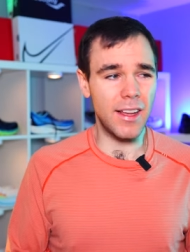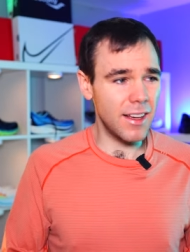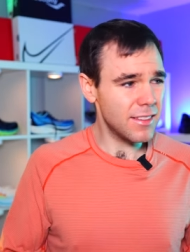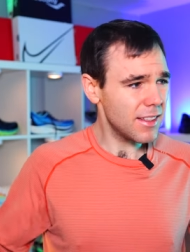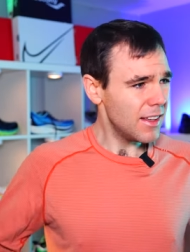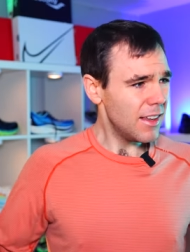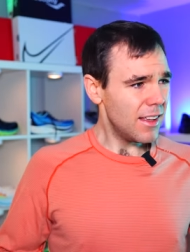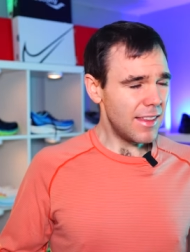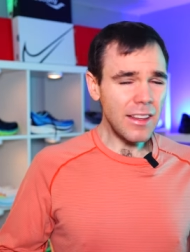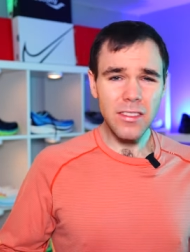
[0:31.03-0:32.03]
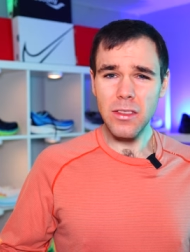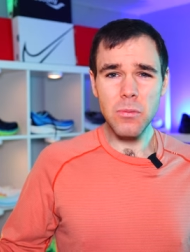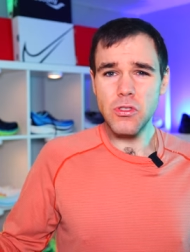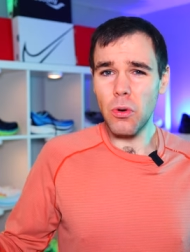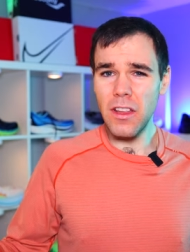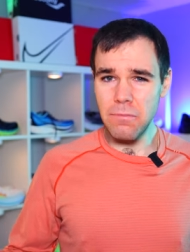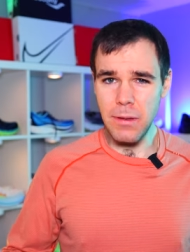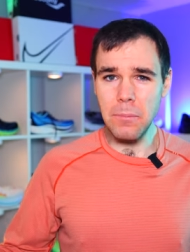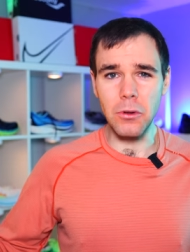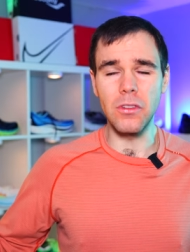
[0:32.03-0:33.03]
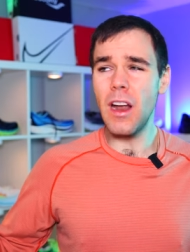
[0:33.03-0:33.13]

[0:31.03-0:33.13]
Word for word: because that's the majority of people.